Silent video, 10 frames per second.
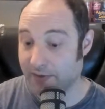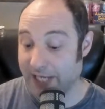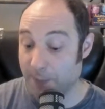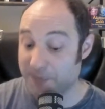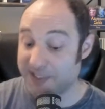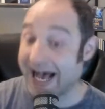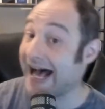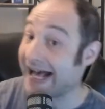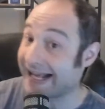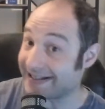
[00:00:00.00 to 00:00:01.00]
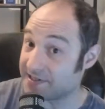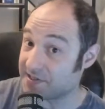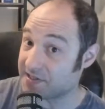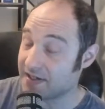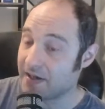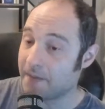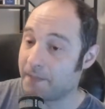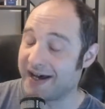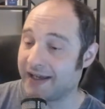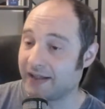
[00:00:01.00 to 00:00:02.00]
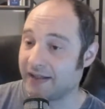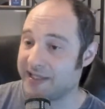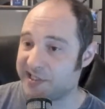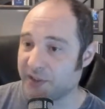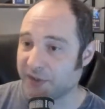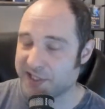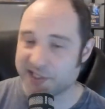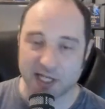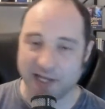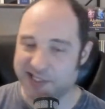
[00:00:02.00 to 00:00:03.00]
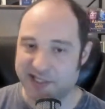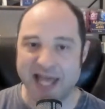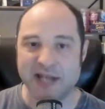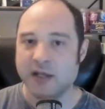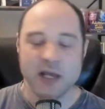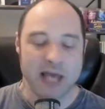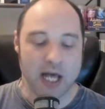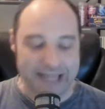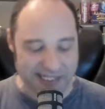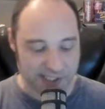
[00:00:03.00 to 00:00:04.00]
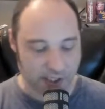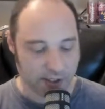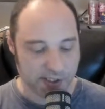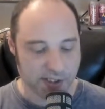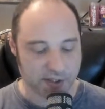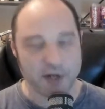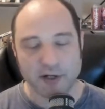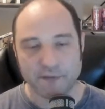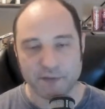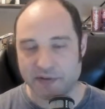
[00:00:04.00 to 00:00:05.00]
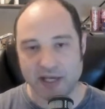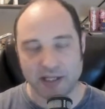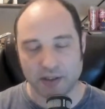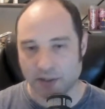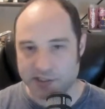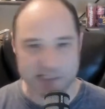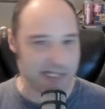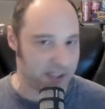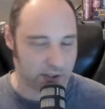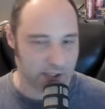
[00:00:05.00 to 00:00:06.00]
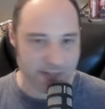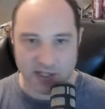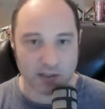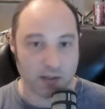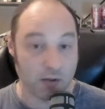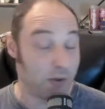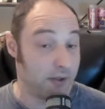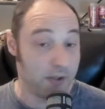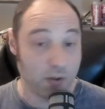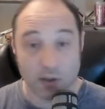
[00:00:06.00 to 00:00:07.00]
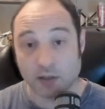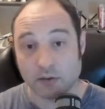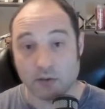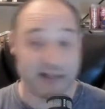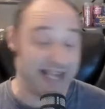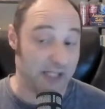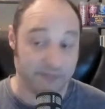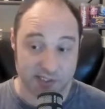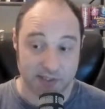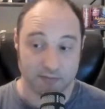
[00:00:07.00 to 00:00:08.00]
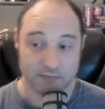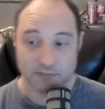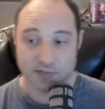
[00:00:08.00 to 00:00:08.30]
It helps the odds, but it still isn't solved. It's then Alaska cruises are no different than cruises out of the Caribbean or New York or Galveston.